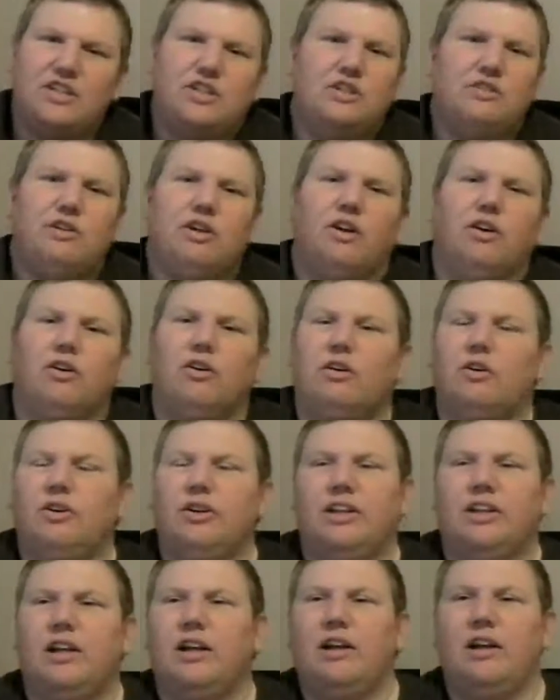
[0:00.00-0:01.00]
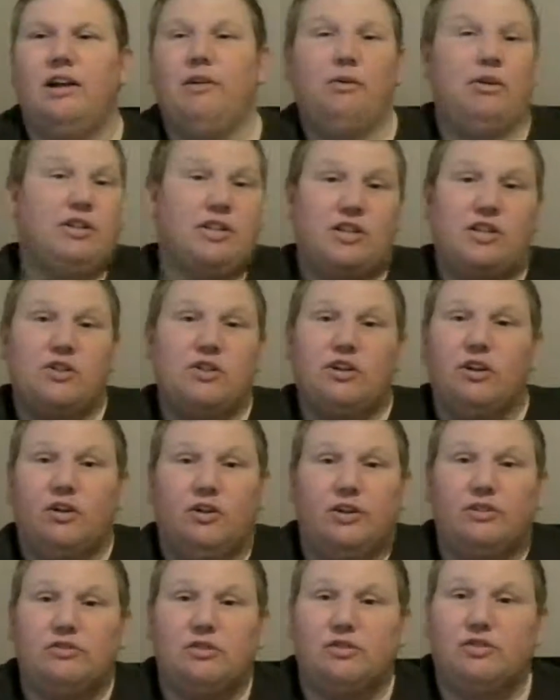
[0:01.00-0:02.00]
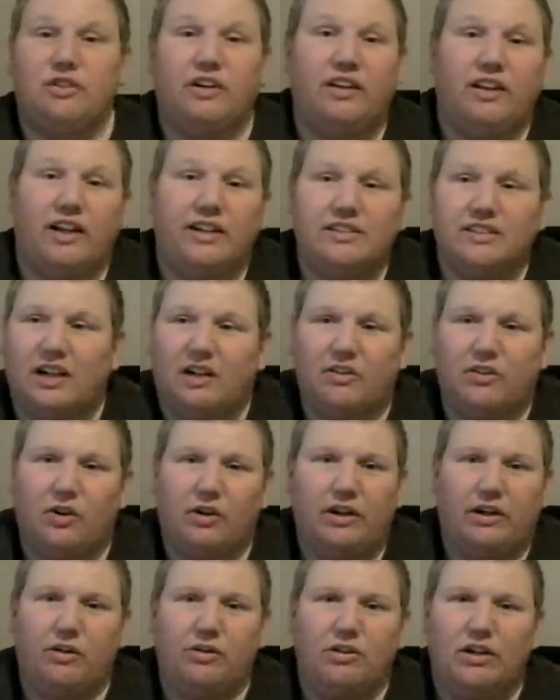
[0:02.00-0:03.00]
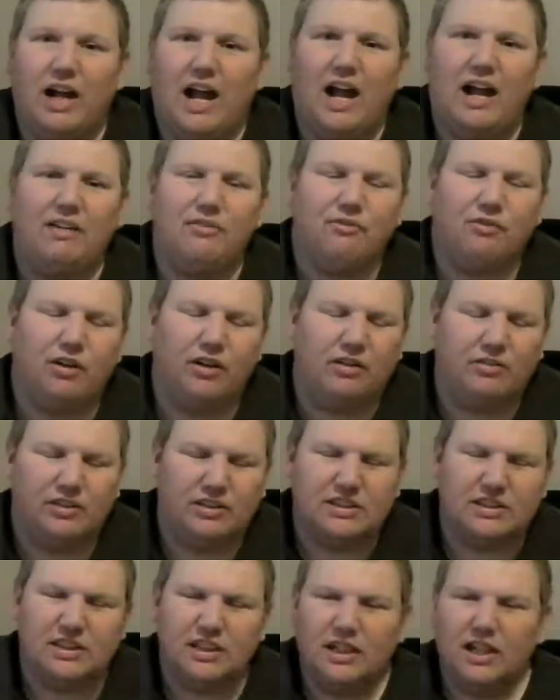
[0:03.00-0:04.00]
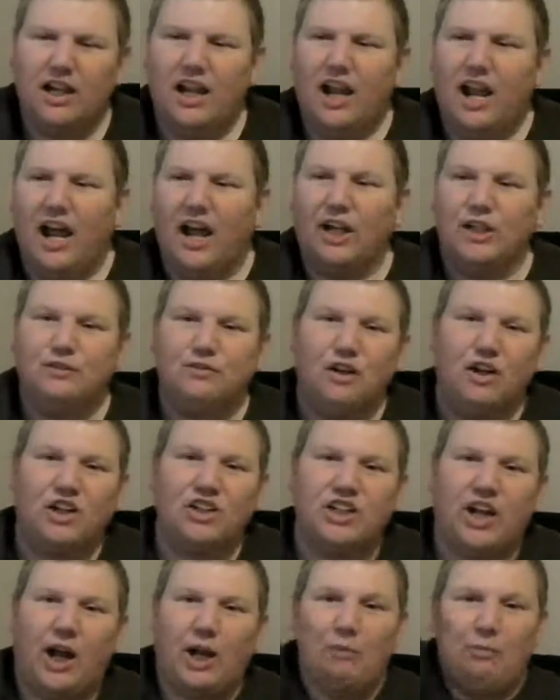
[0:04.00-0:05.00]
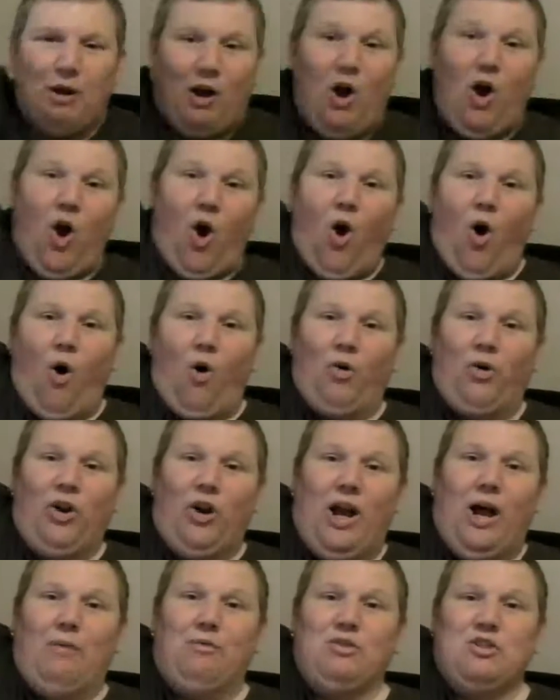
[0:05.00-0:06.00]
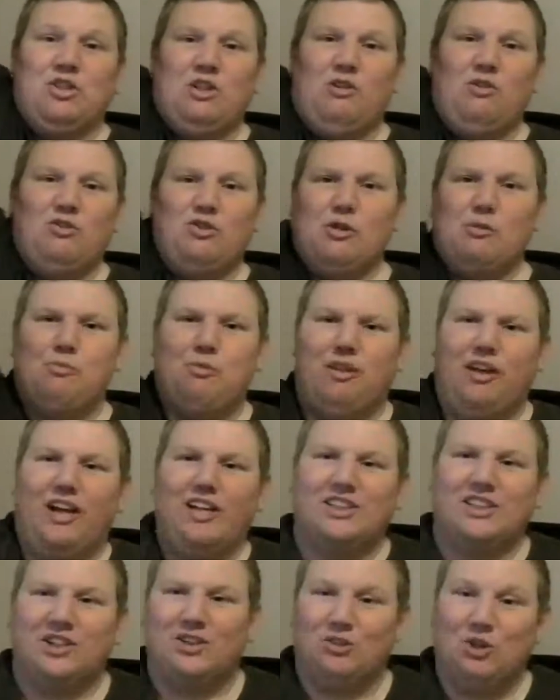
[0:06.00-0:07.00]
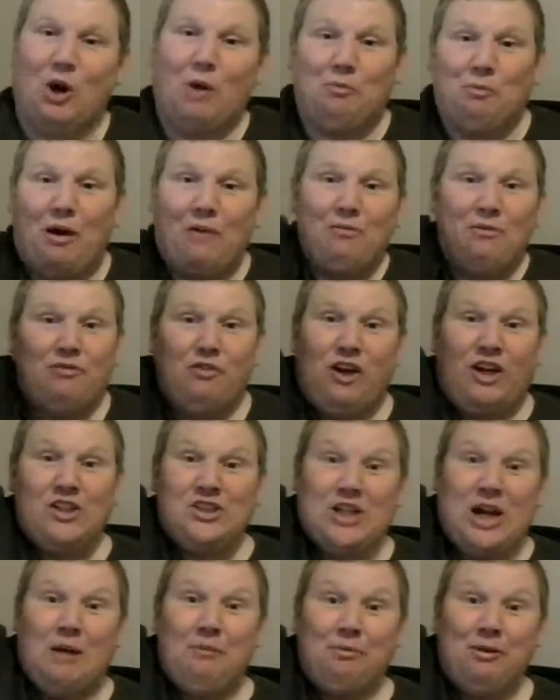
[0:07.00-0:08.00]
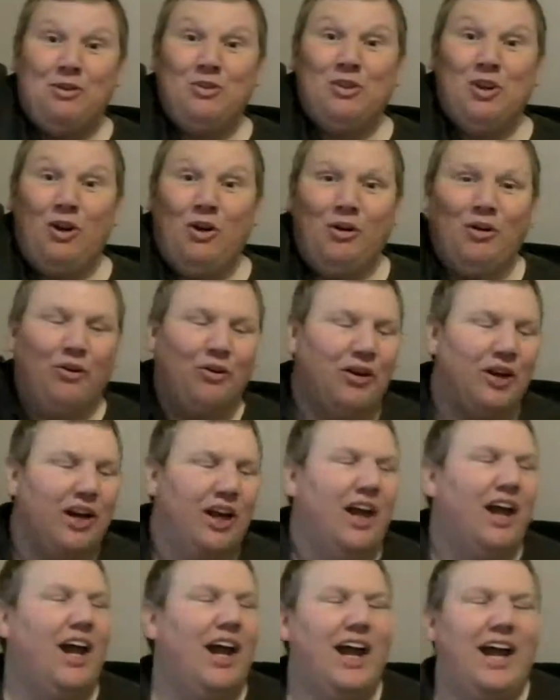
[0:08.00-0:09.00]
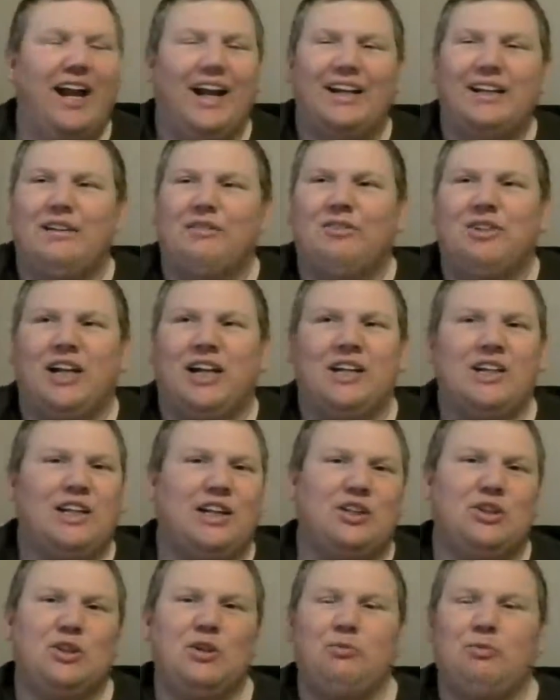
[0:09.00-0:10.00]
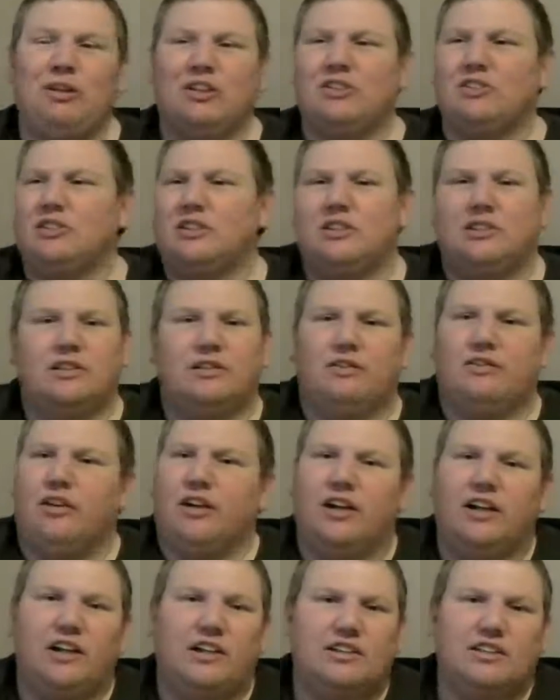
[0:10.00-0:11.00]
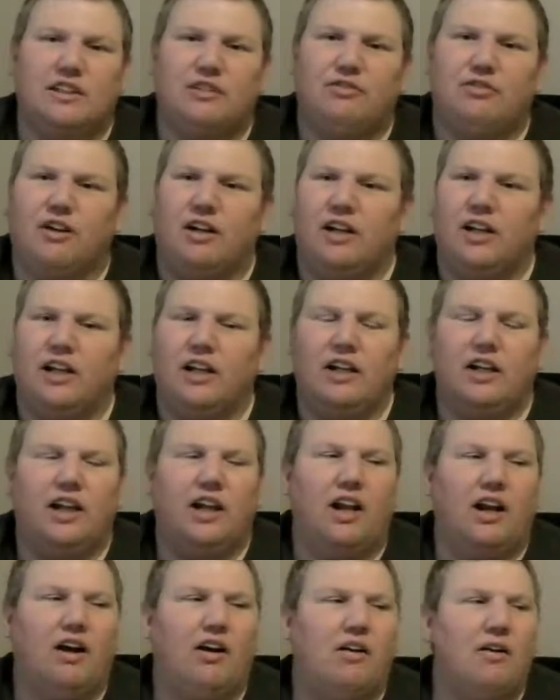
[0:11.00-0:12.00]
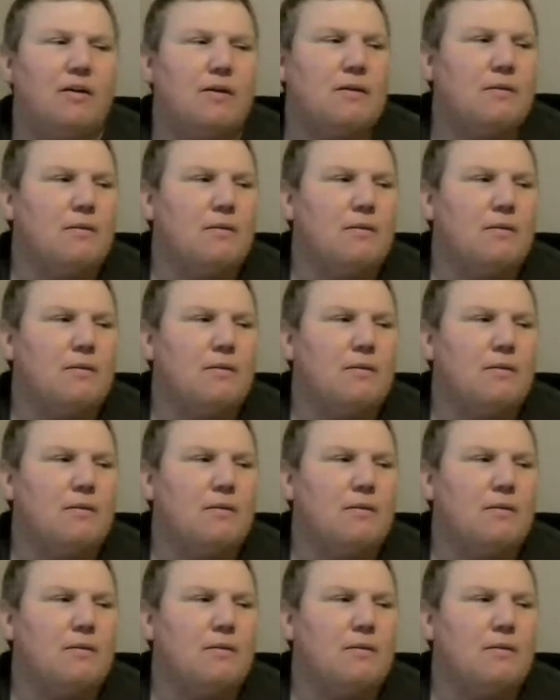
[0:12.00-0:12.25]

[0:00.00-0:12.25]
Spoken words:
2-year-old, it wasn't a 2-year-old, it was a funny thing. He's like a 30-year-old guy in front of us. And this fucking title belt, holding it up to show Triple H, like, Trip, I'm a fucking champion too. And I didn't take it like 2 pictures and said, fuck it. Said, fuck it, you know.